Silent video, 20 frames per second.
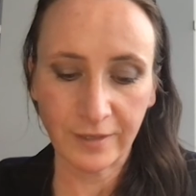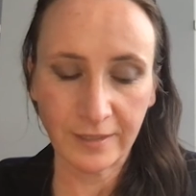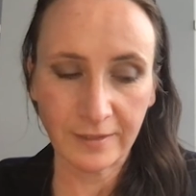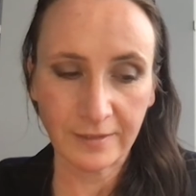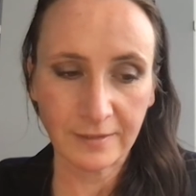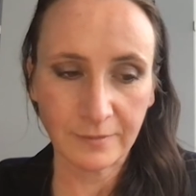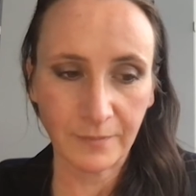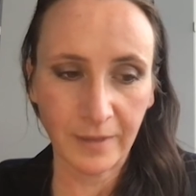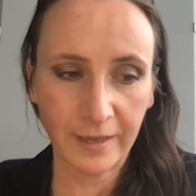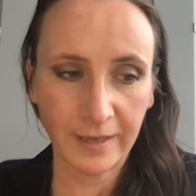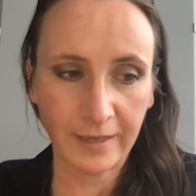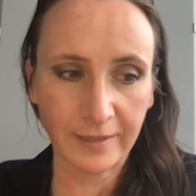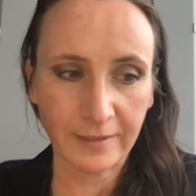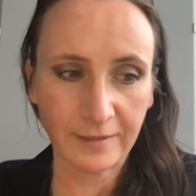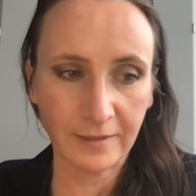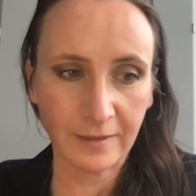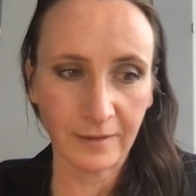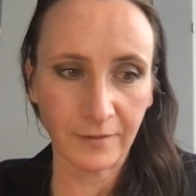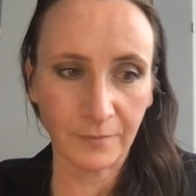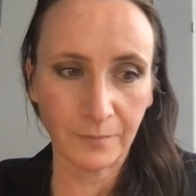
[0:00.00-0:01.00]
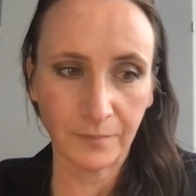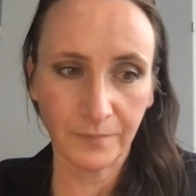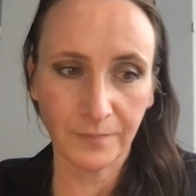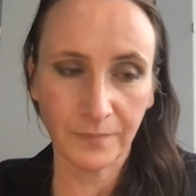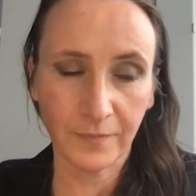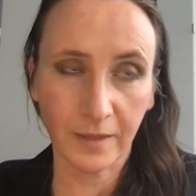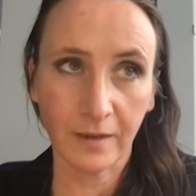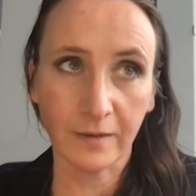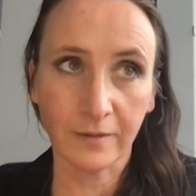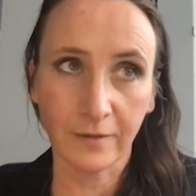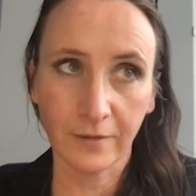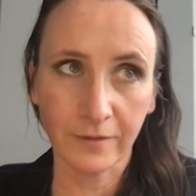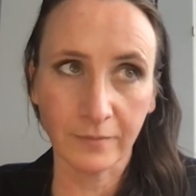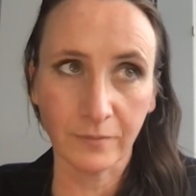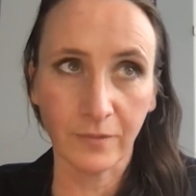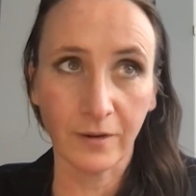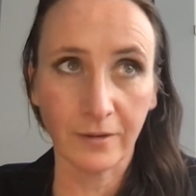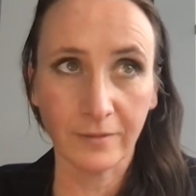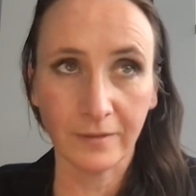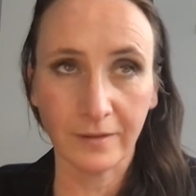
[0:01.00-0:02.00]
has made another
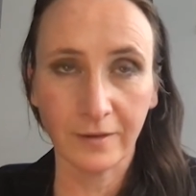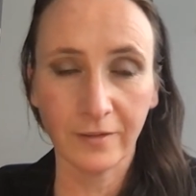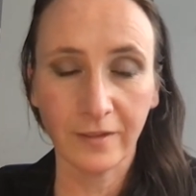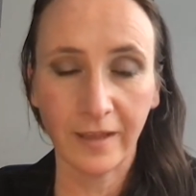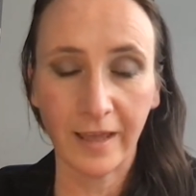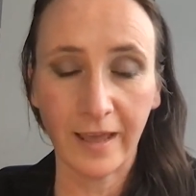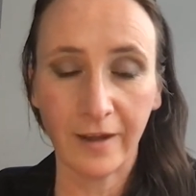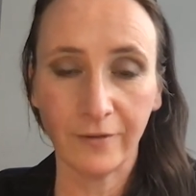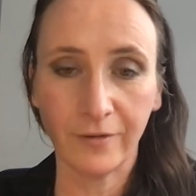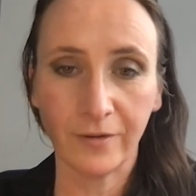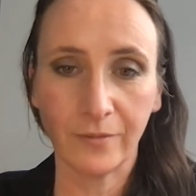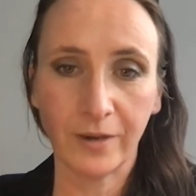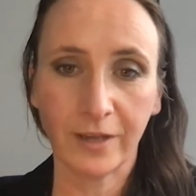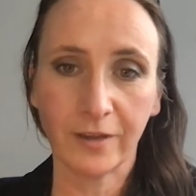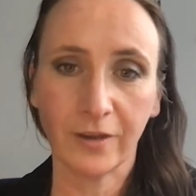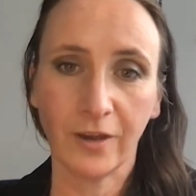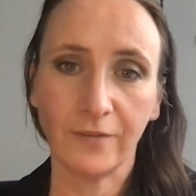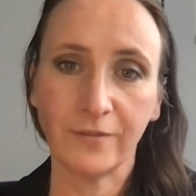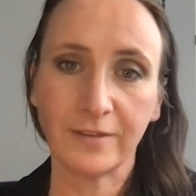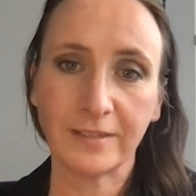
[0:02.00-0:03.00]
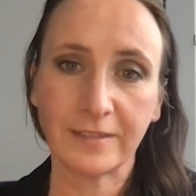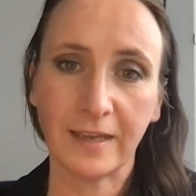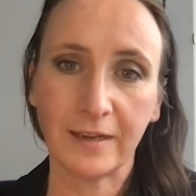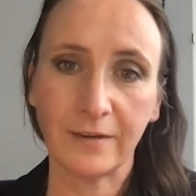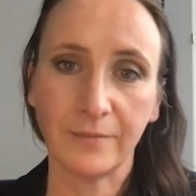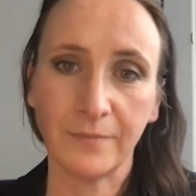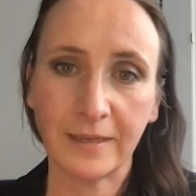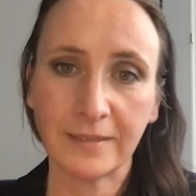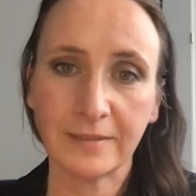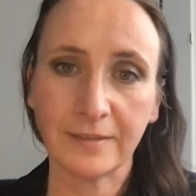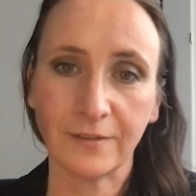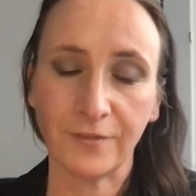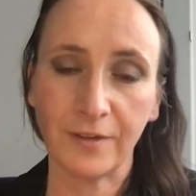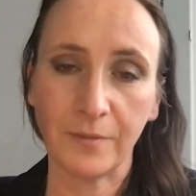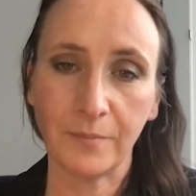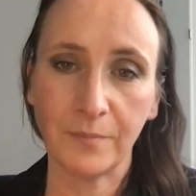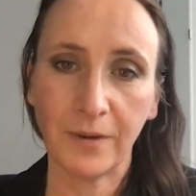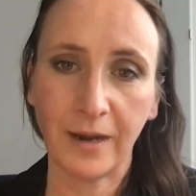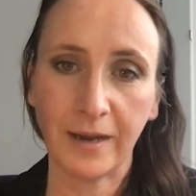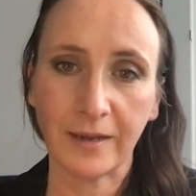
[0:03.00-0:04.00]
area where COVID has had a massive
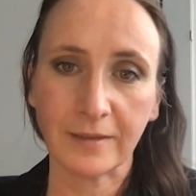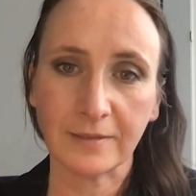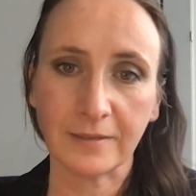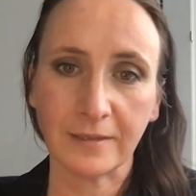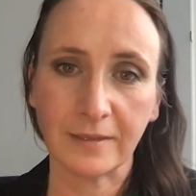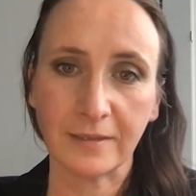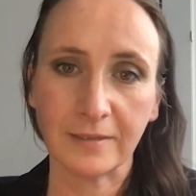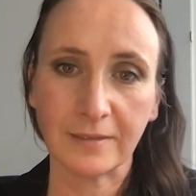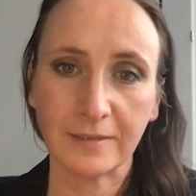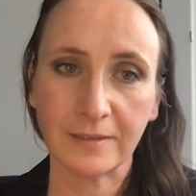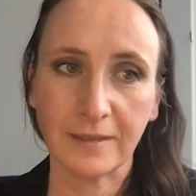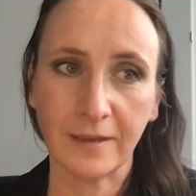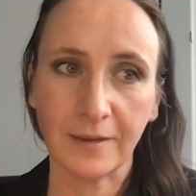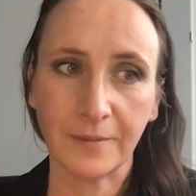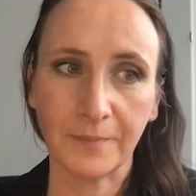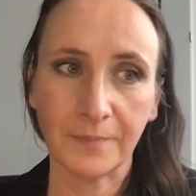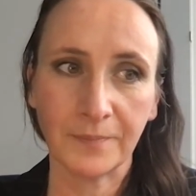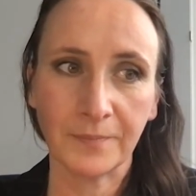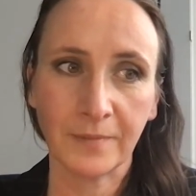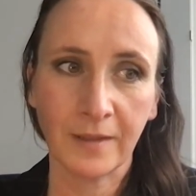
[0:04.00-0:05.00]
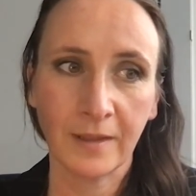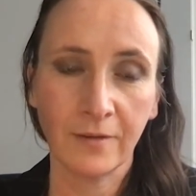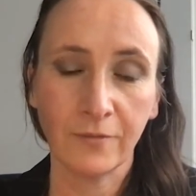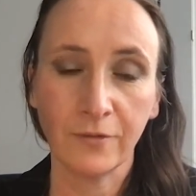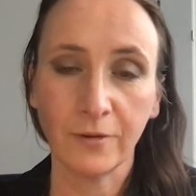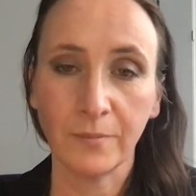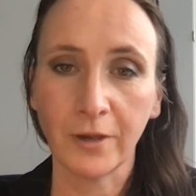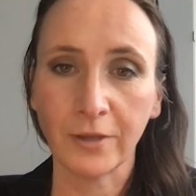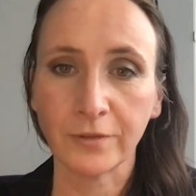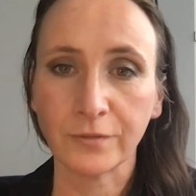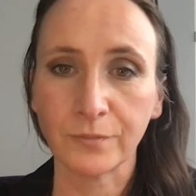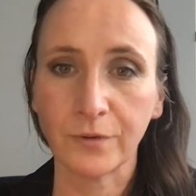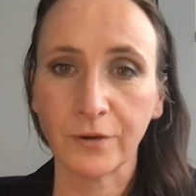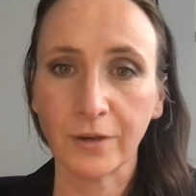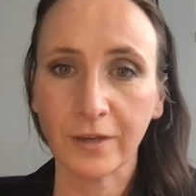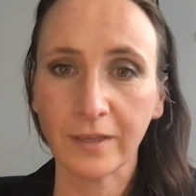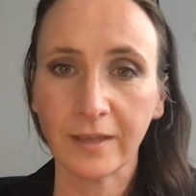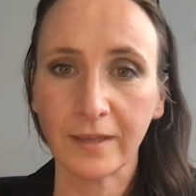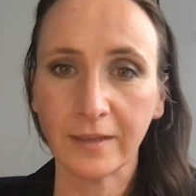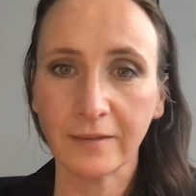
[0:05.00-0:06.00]
impact is remote
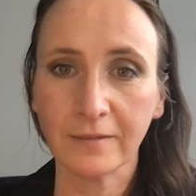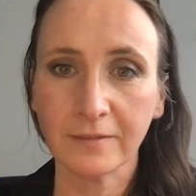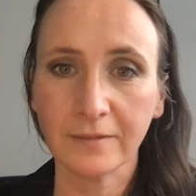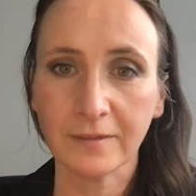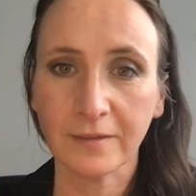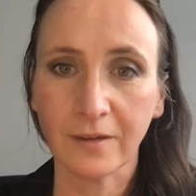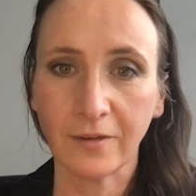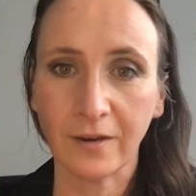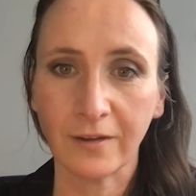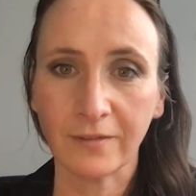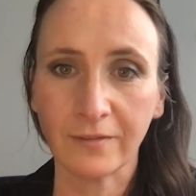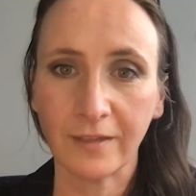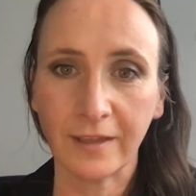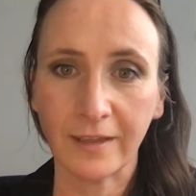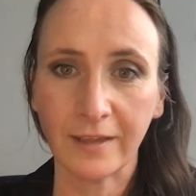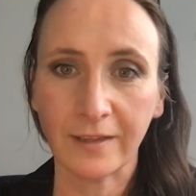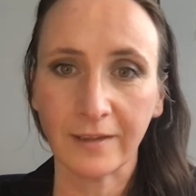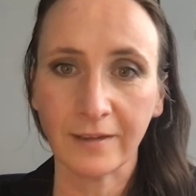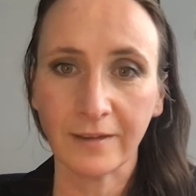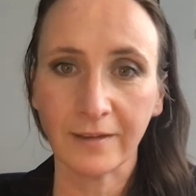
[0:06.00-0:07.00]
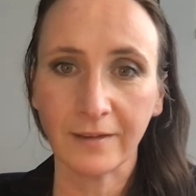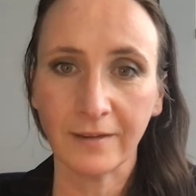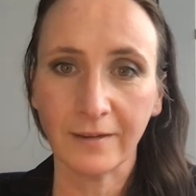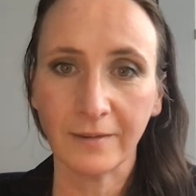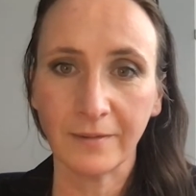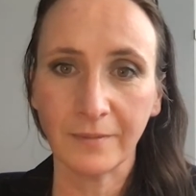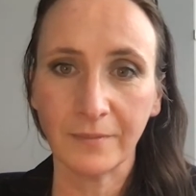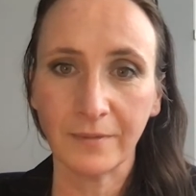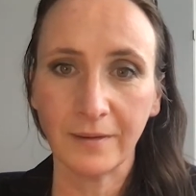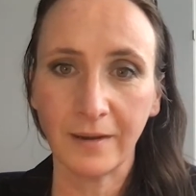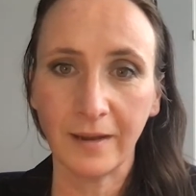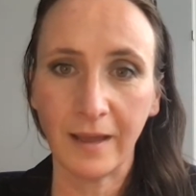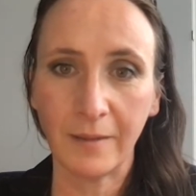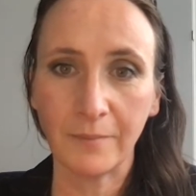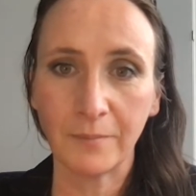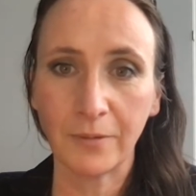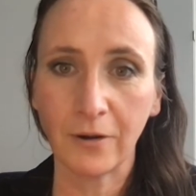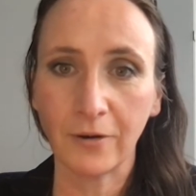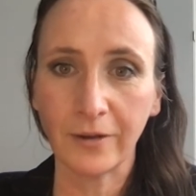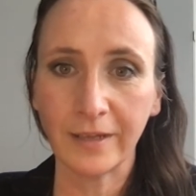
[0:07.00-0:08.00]
working. So I think
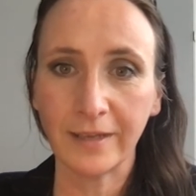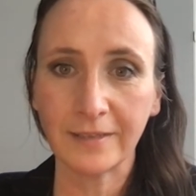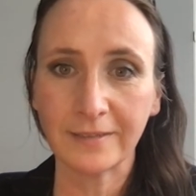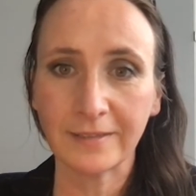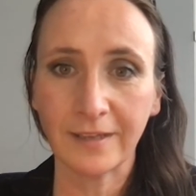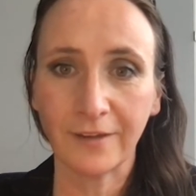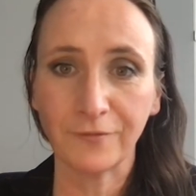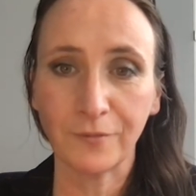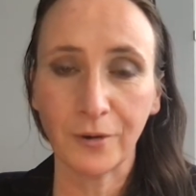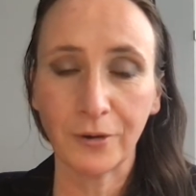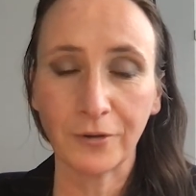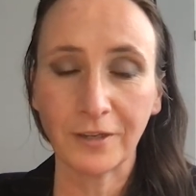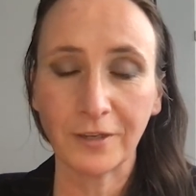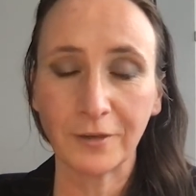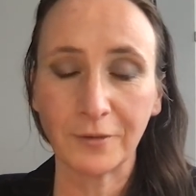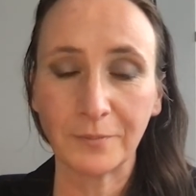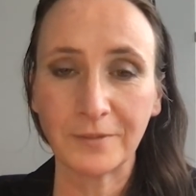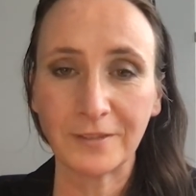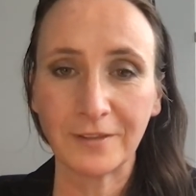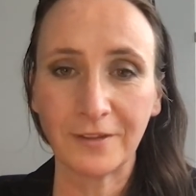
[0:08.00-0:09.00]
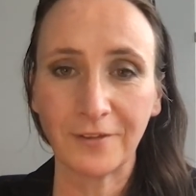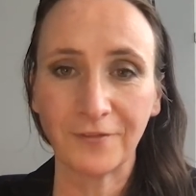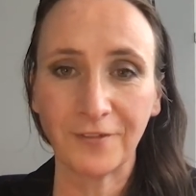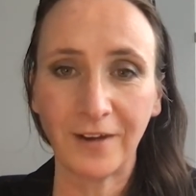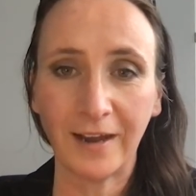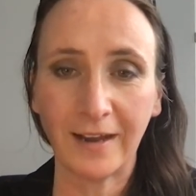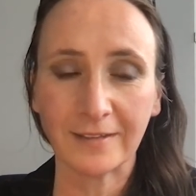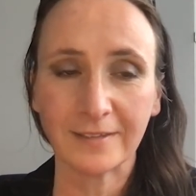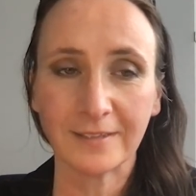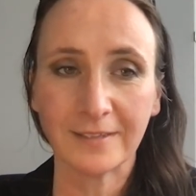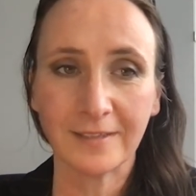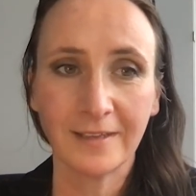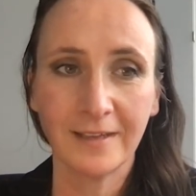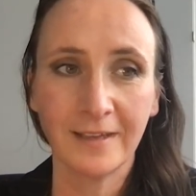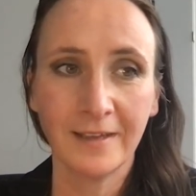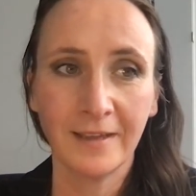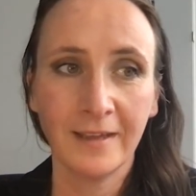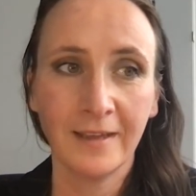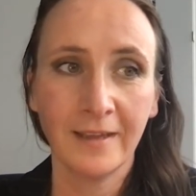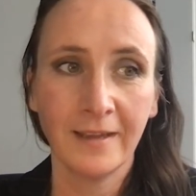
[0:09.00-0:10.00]
employers have woken up to the fact
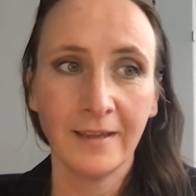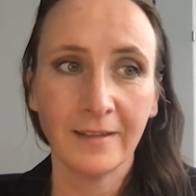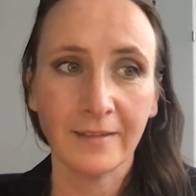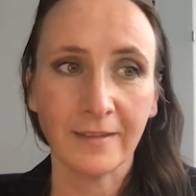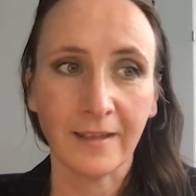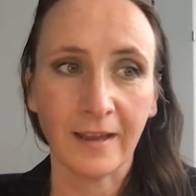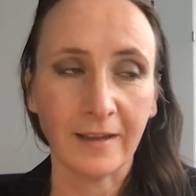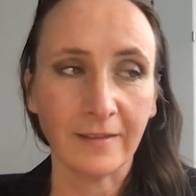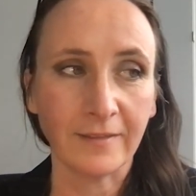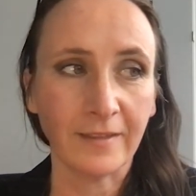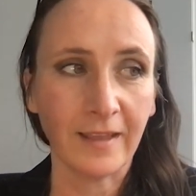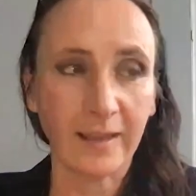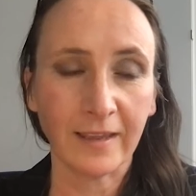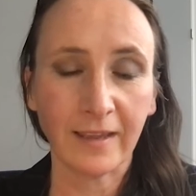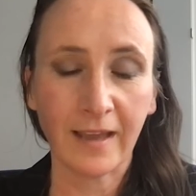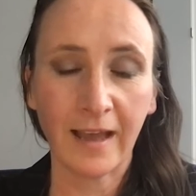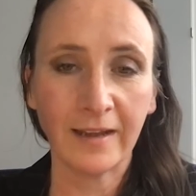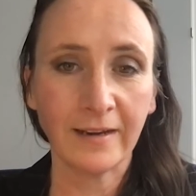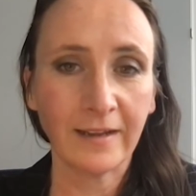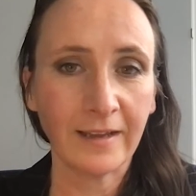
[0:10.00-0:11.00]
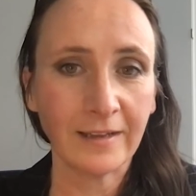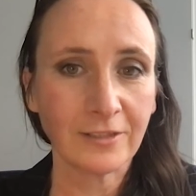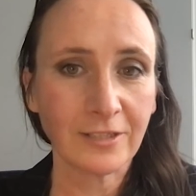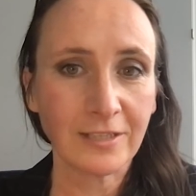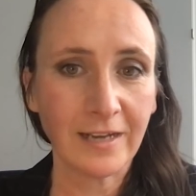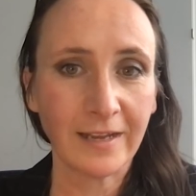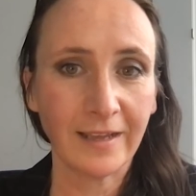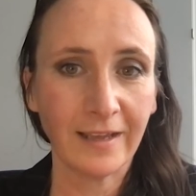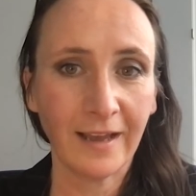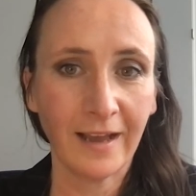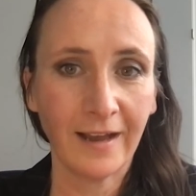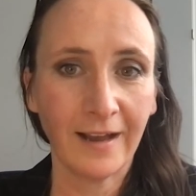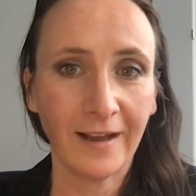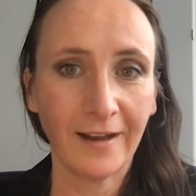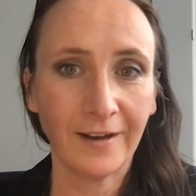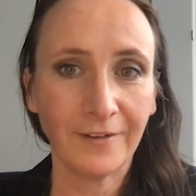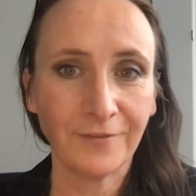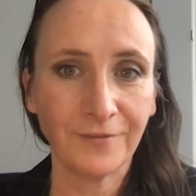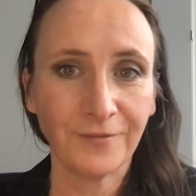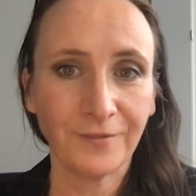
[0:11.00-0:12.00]
that they can actually
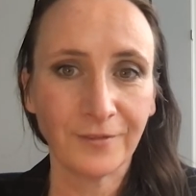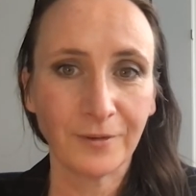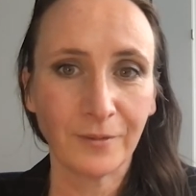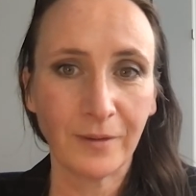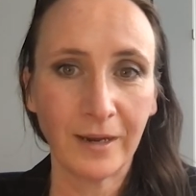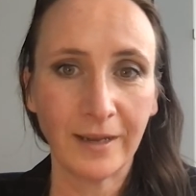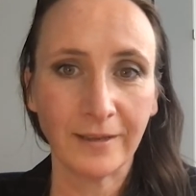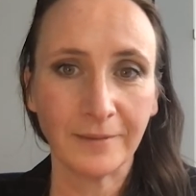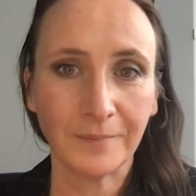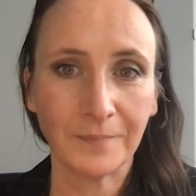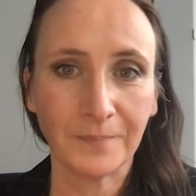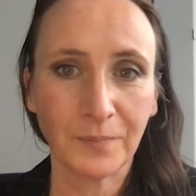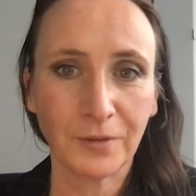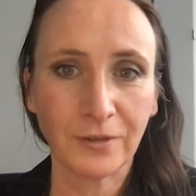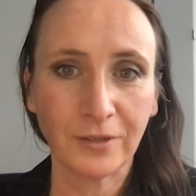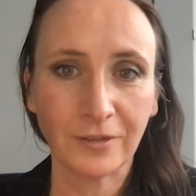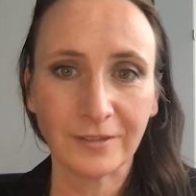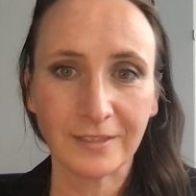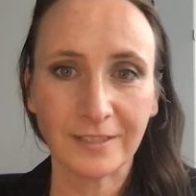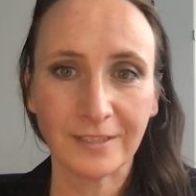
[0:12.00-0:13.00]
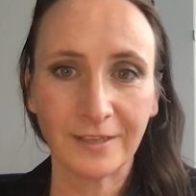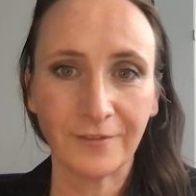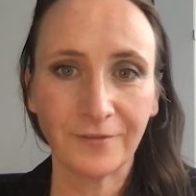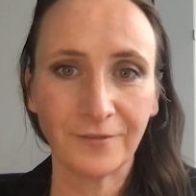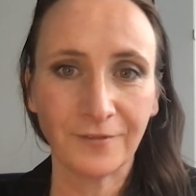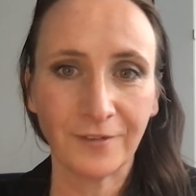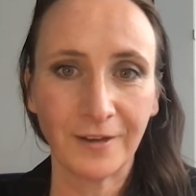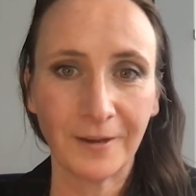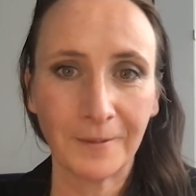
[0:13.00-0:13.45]
have quite productive